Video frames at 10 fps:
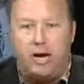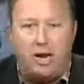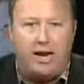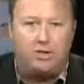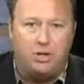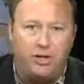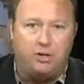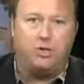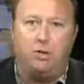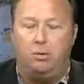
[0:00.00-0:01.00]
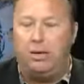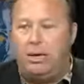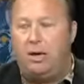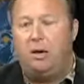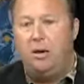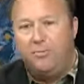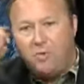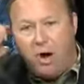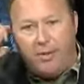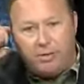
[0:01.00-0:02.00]
tell Angelina Jolie
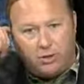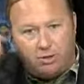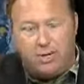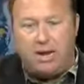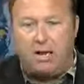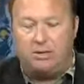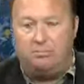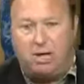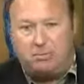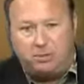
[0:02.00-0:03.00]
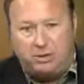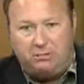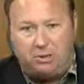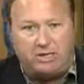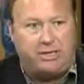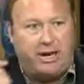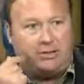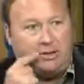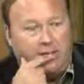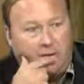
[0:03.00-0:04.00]
why there's a 3,000+% breast
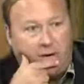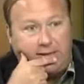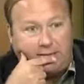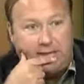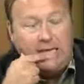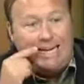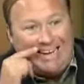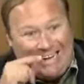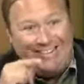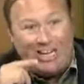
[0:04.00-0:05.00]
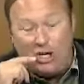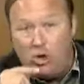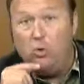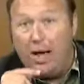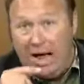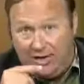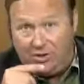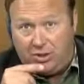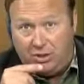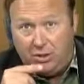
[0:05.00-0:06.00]
cancer increase in the
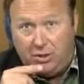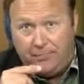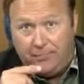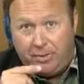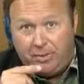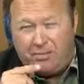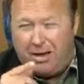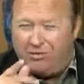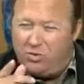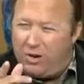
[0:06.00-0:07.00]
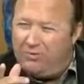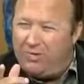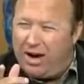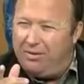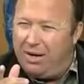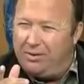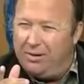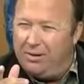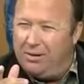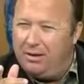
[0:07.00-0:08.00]
U.S., something like
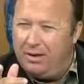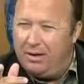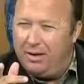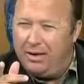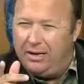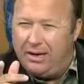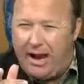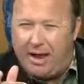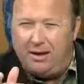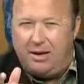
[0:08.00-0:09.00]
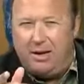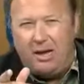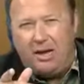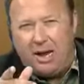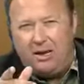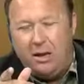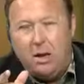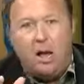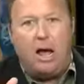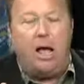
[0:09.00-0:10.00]
2,500 in Canada, and
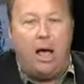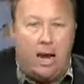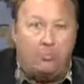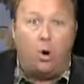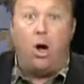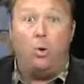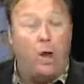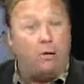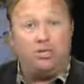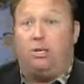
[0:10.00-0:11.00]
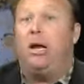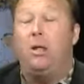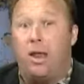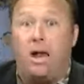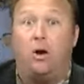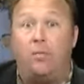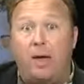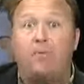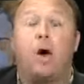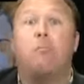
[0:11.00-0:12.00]
I'm wrong. When I was in England, I learned
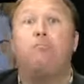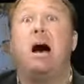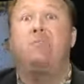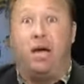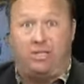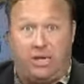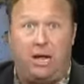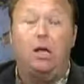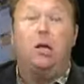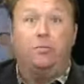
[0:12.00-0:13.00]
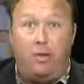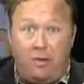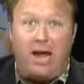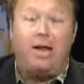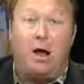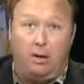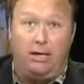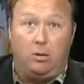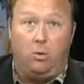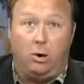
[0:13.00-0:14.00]
they've gone above us. They now
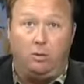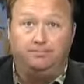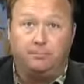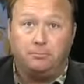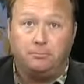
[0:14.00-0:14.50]
lead the world